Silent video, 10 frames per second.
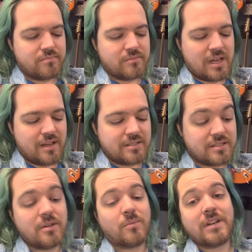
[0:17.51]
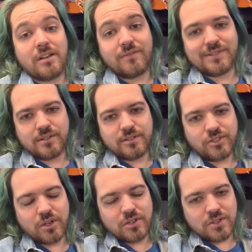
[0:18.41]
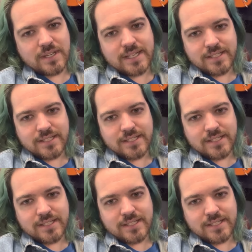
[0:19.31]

uh, son went in for surgery.